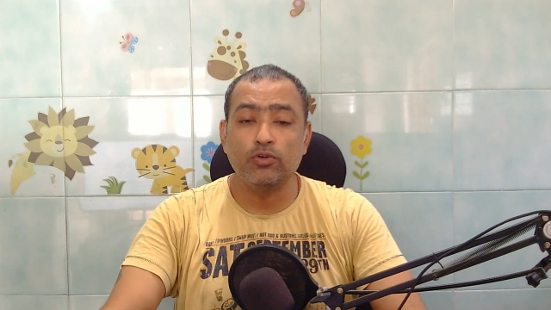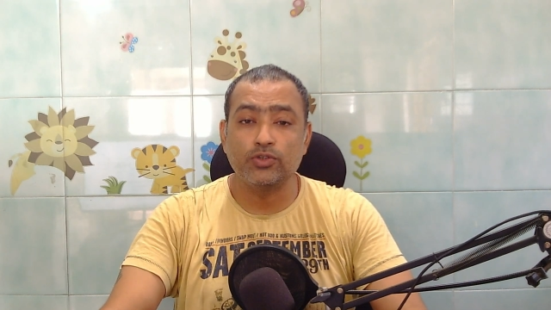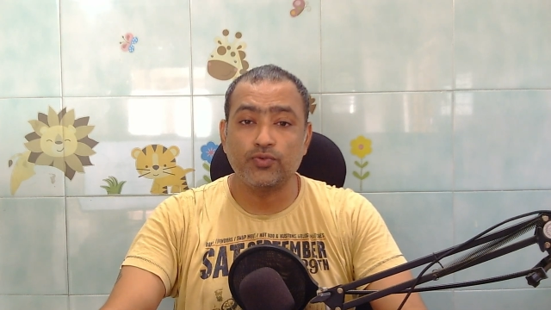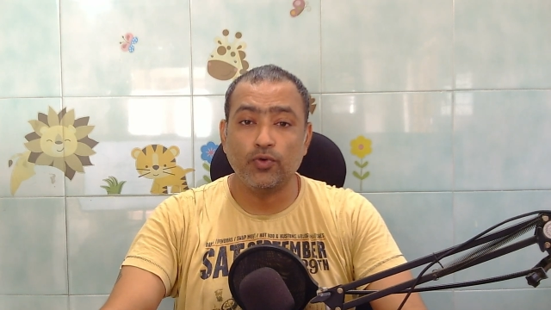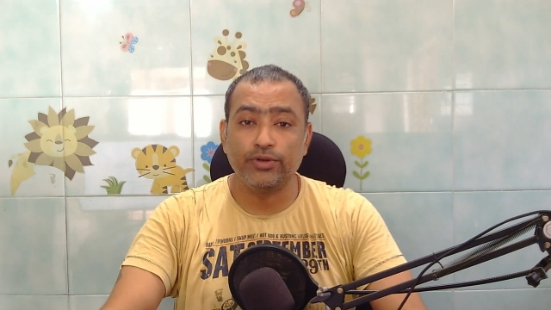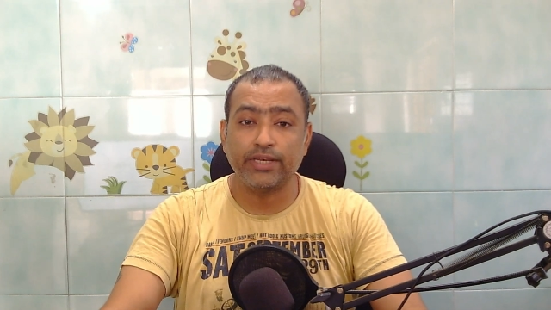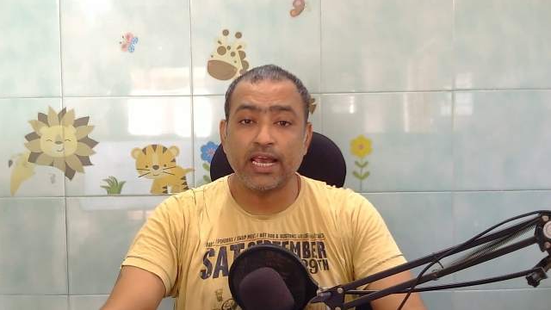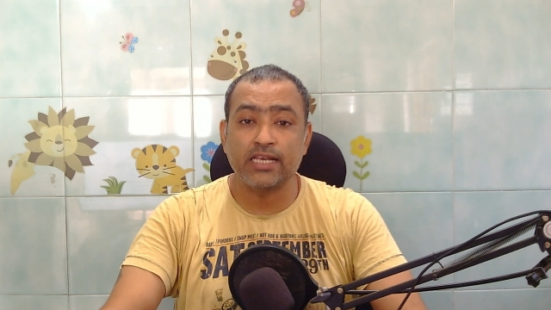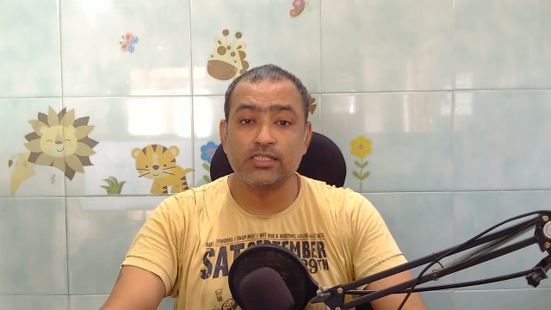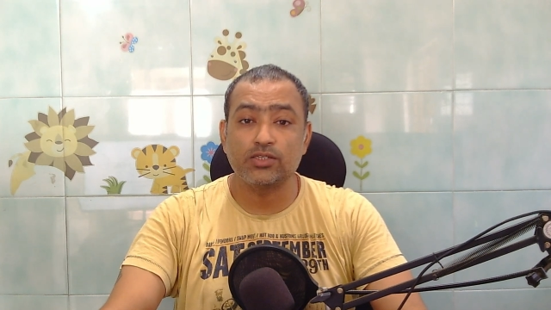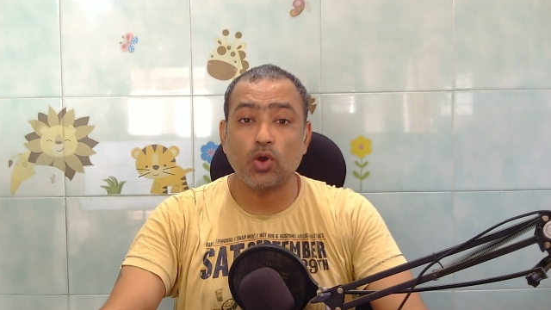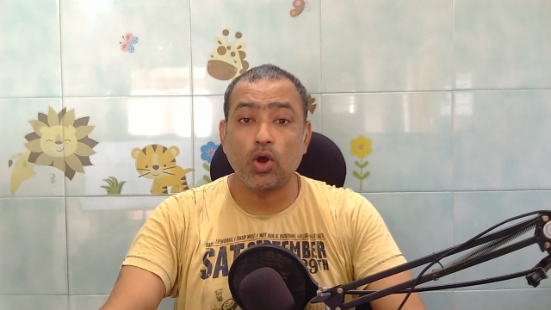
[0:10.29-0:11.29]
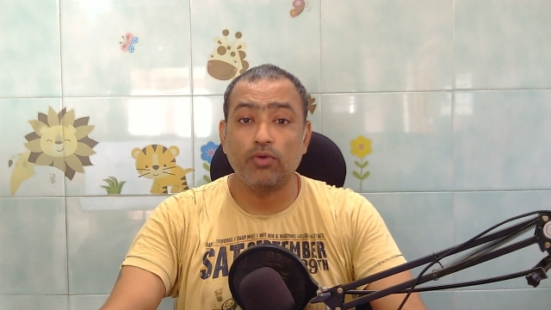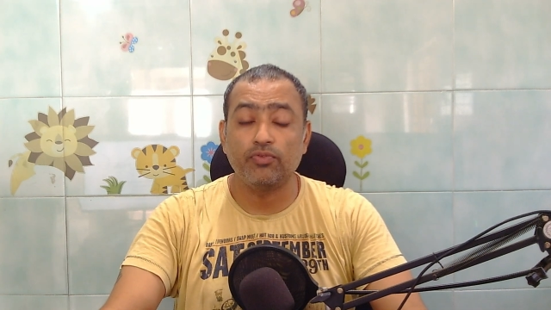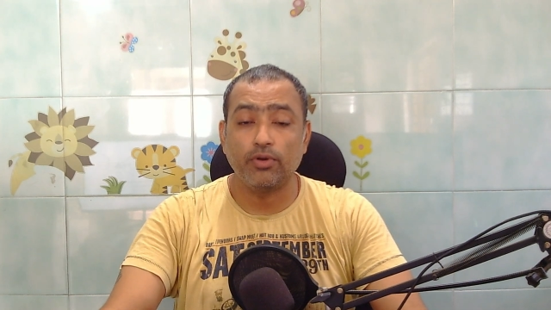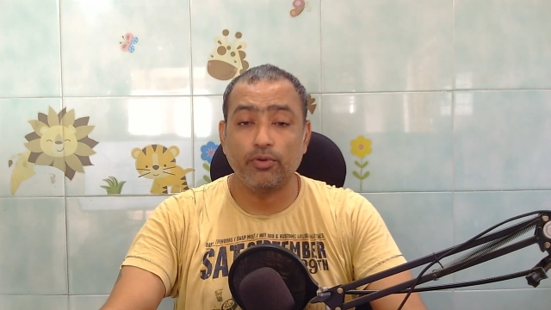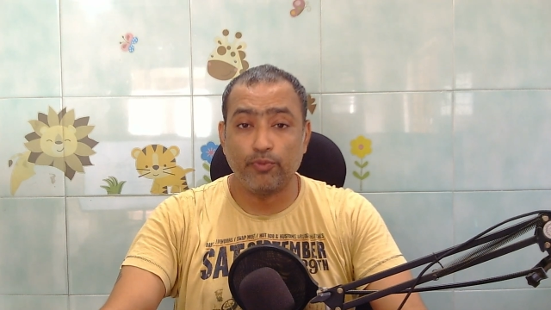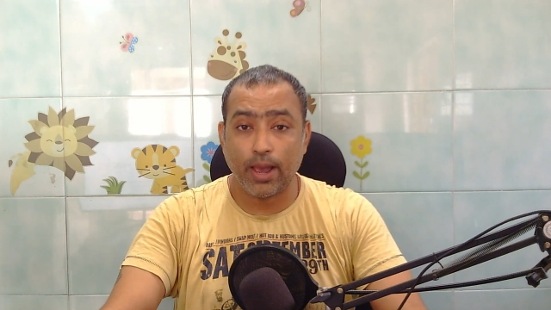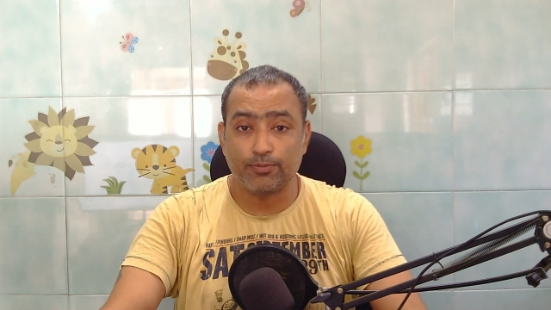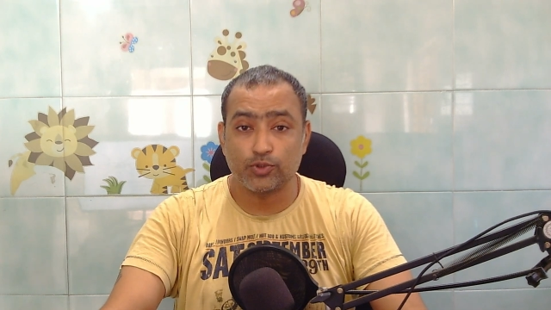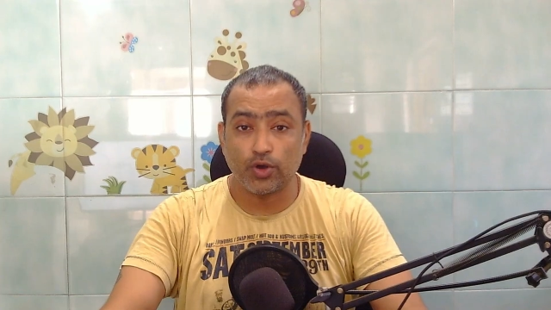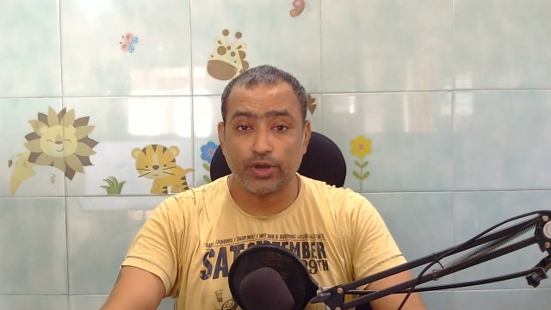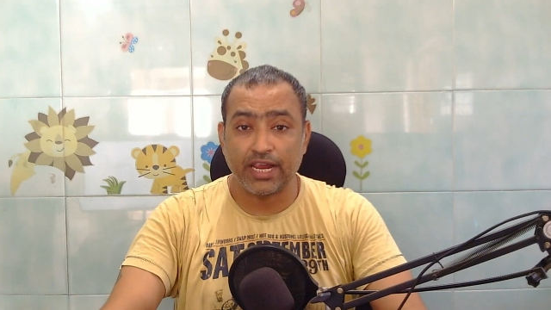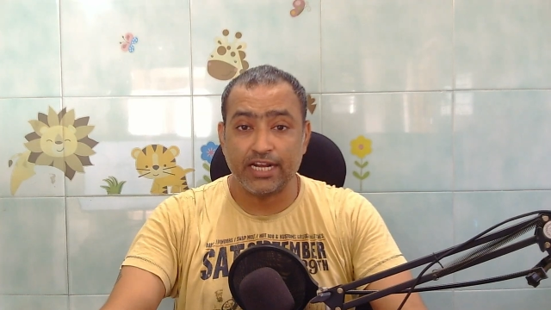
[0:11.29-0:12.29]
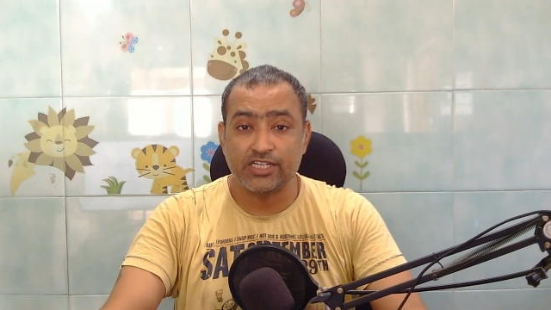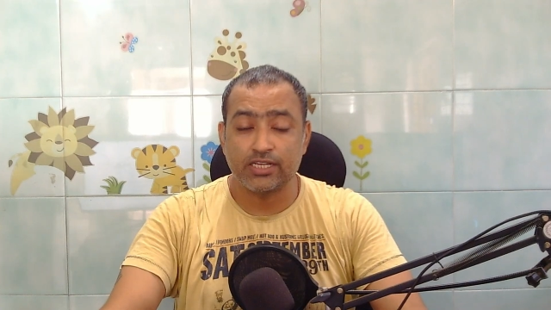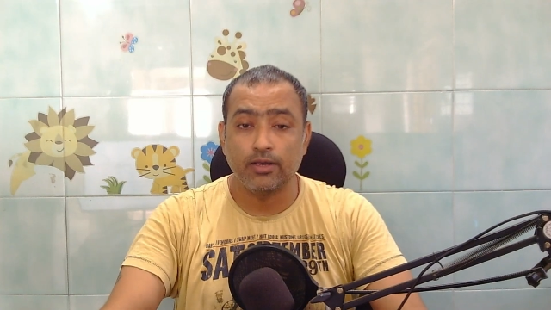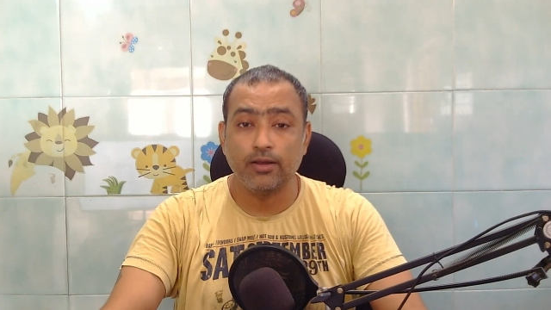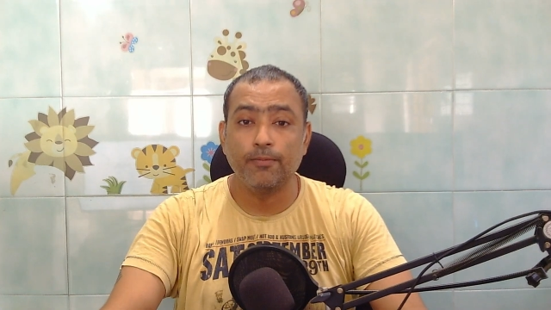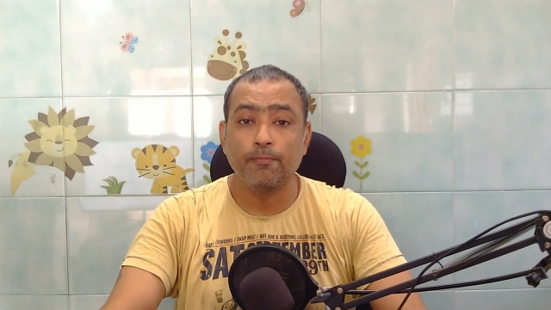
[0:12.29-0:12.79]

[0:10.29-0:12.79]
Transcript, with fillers: usefulness of WebSockets.